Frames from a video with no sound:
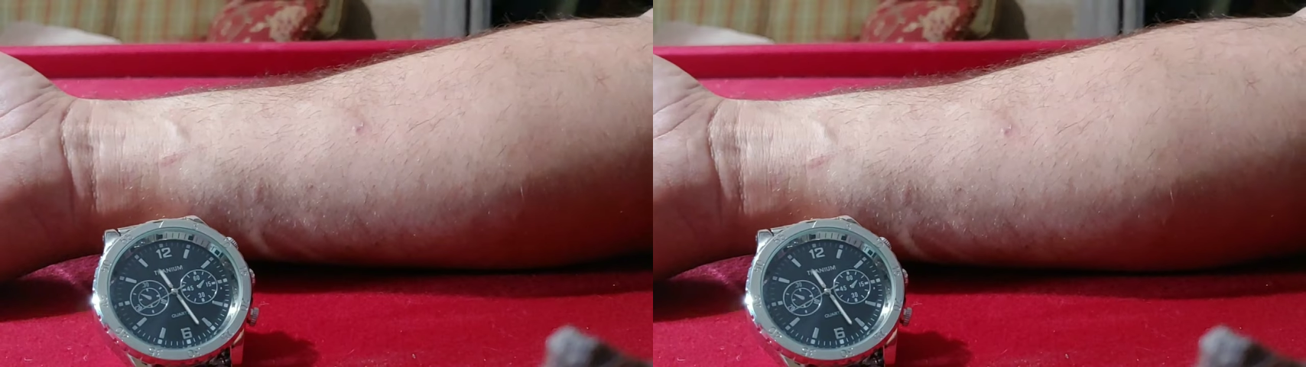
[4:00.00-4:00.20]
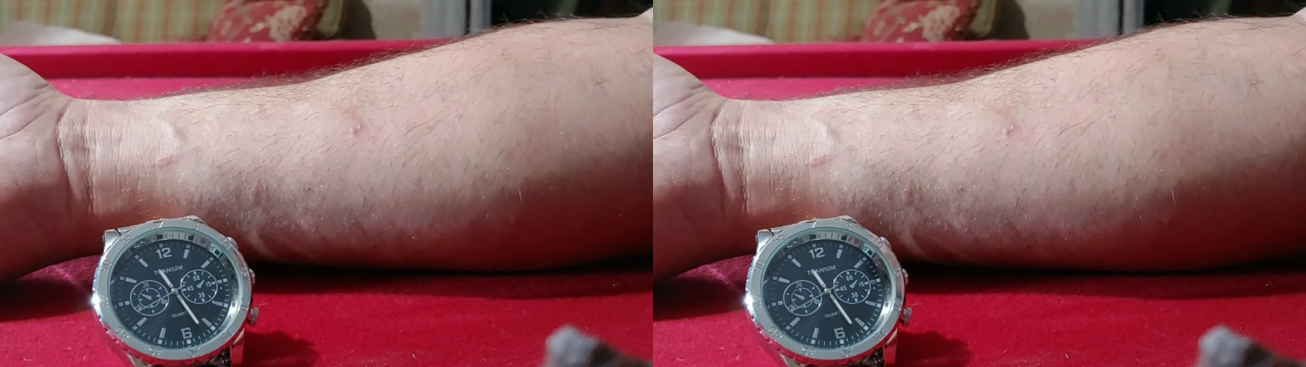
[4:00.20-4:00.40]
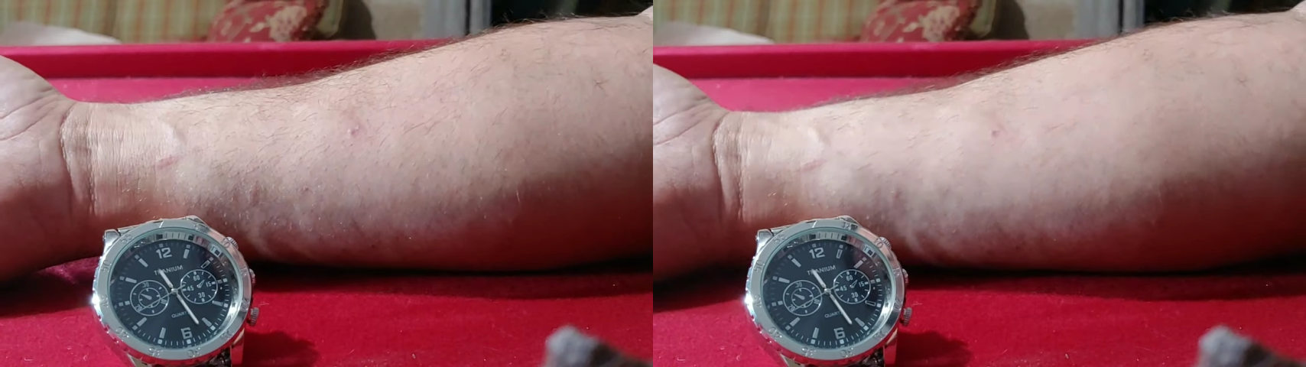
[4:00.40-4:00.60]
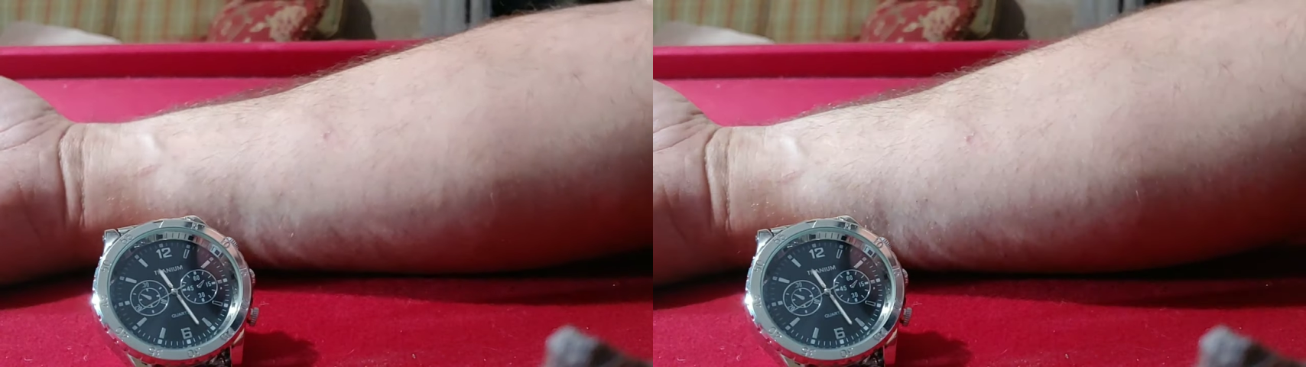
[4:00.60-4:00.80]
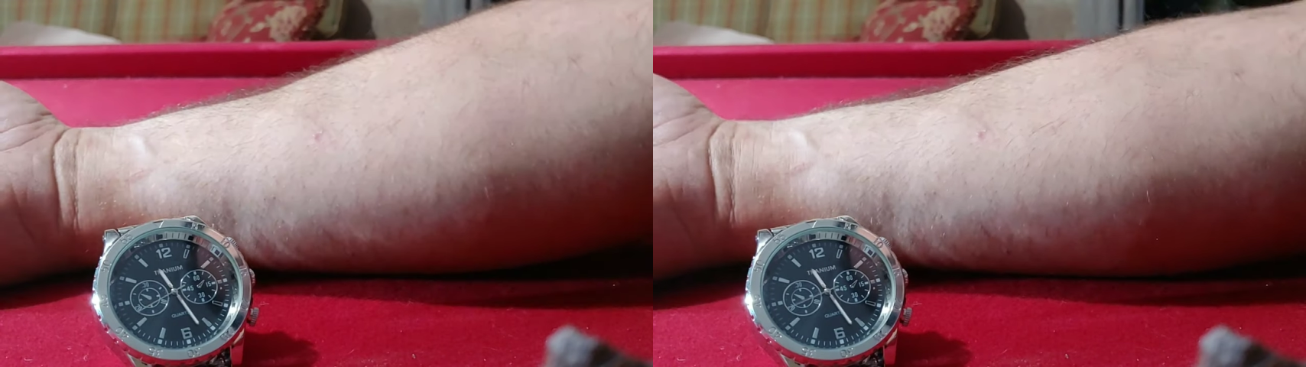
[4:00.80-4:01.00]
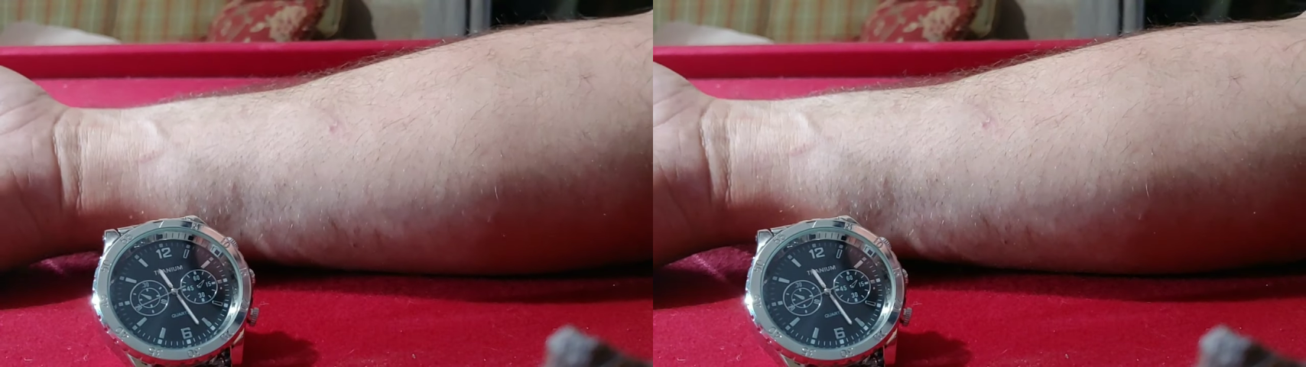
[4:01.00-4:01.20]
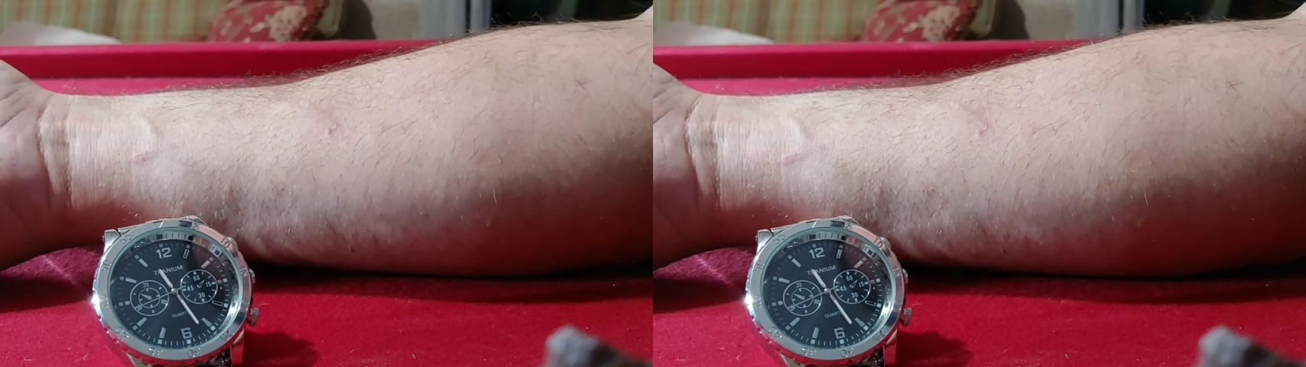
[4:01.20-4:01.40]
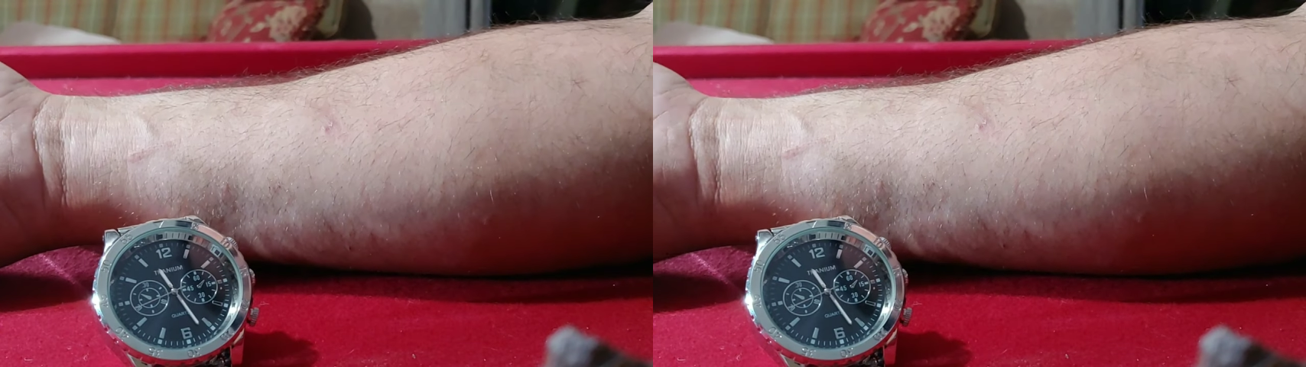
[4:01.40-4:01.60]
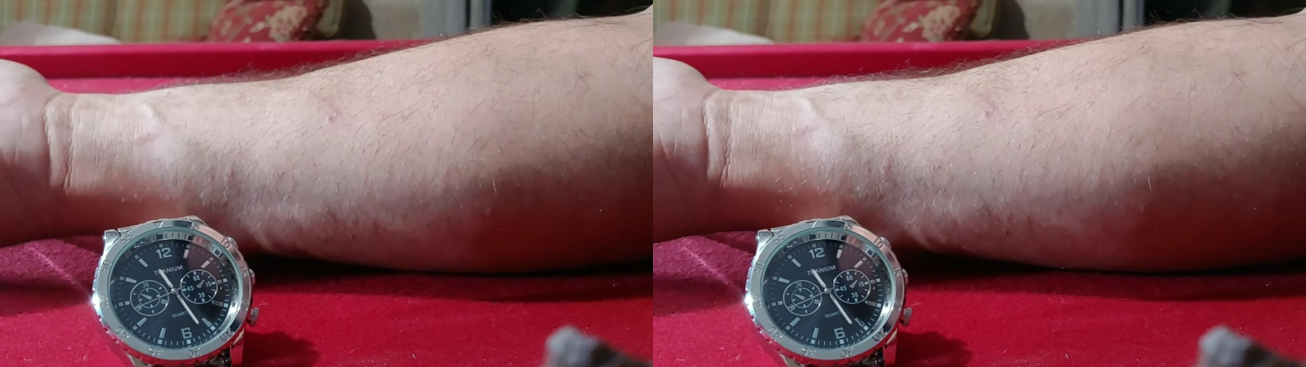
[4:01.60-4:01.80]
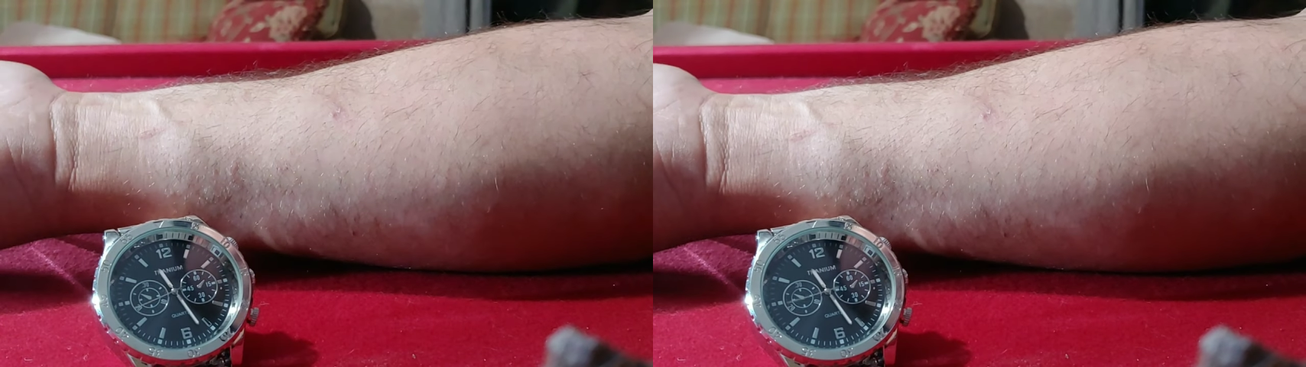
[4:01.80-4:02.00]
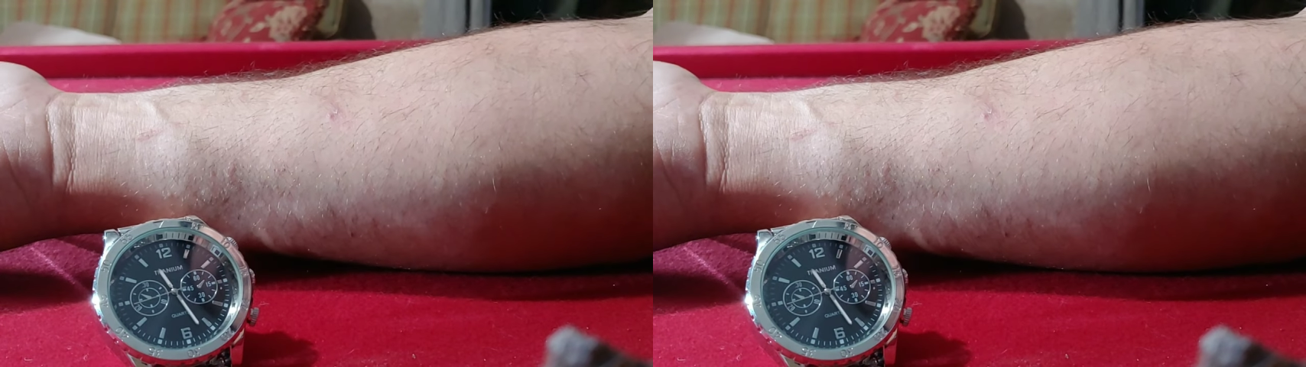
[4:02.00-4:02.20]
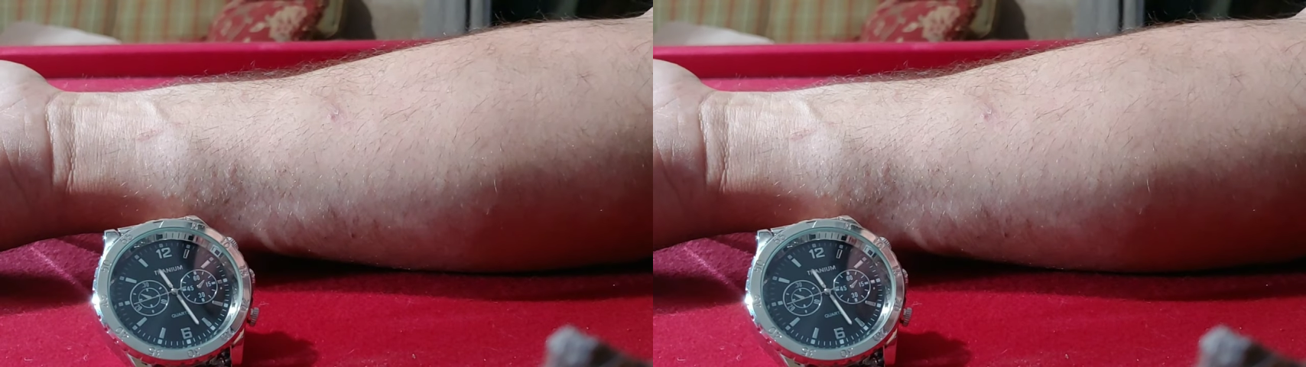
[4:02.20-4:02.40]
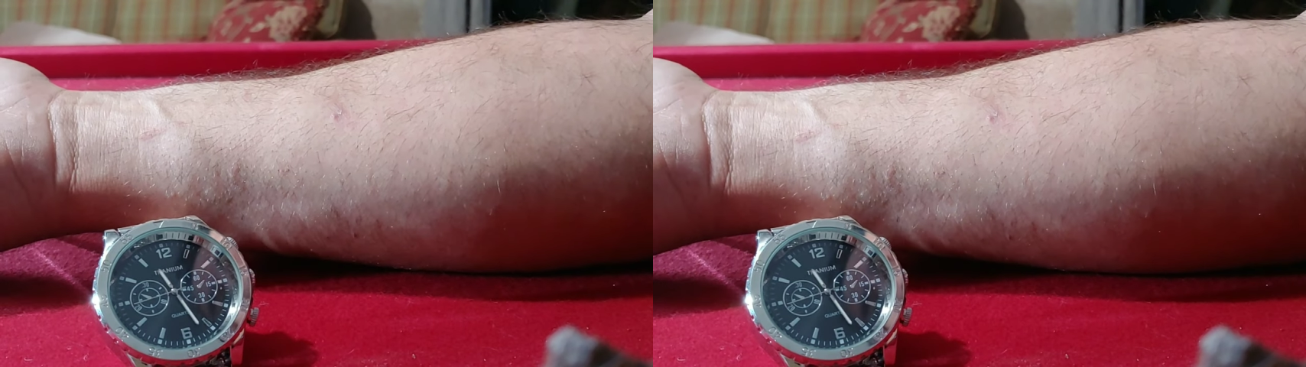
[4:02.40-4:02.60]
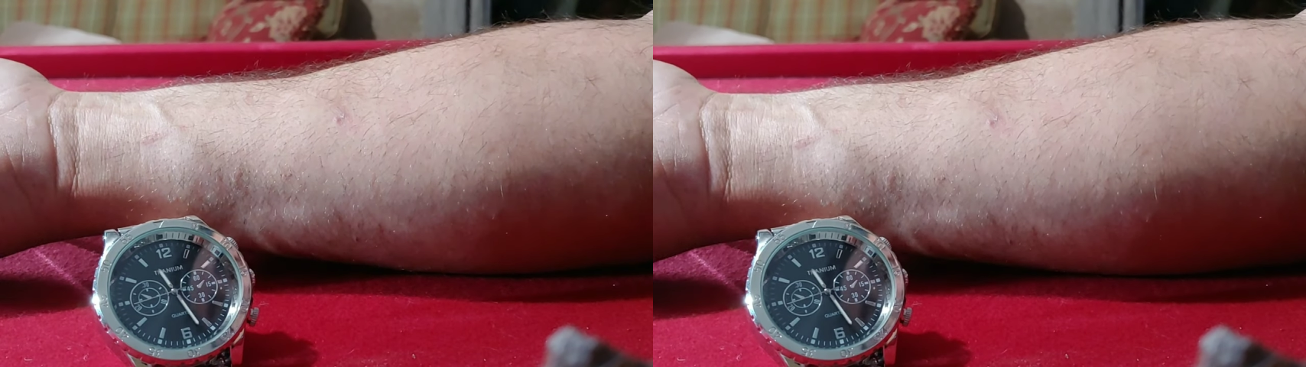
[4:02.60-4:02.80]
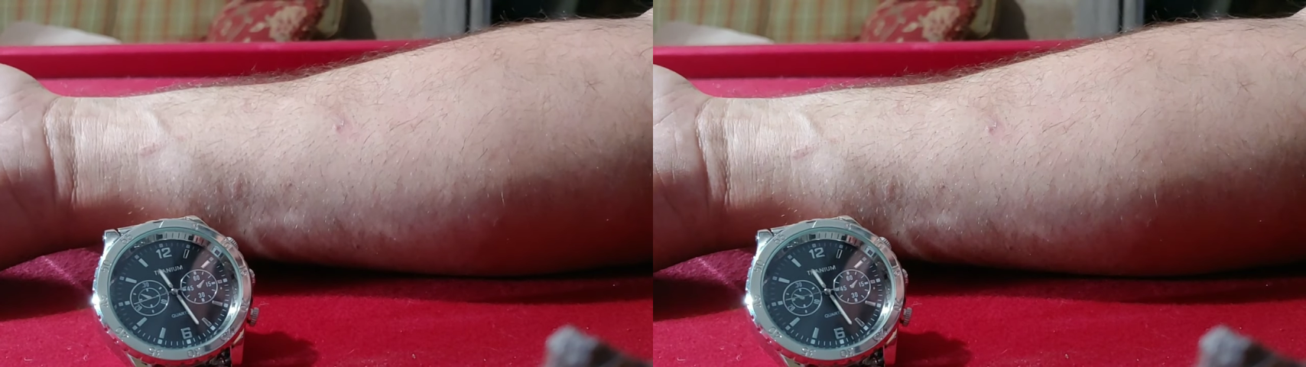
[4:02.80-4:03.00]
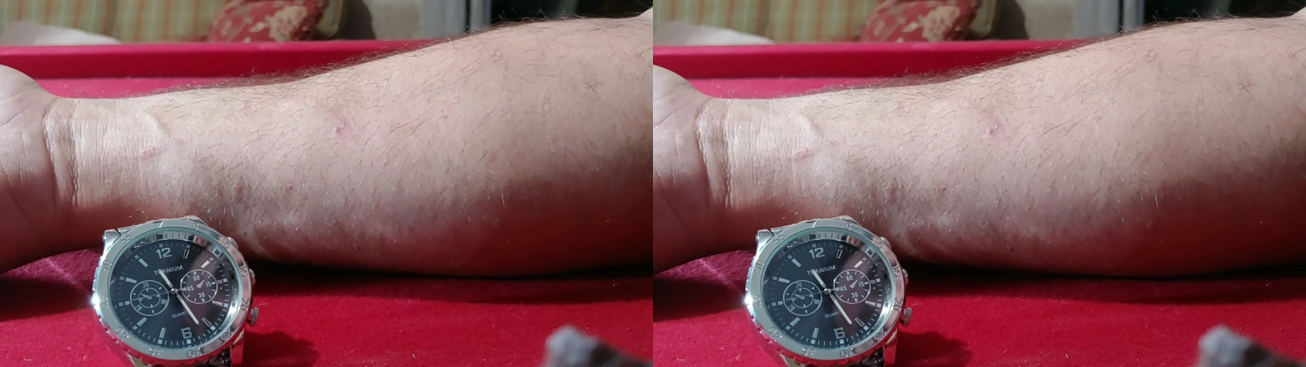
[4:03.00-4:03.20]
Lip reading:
No face is visible, so there are no lips to read.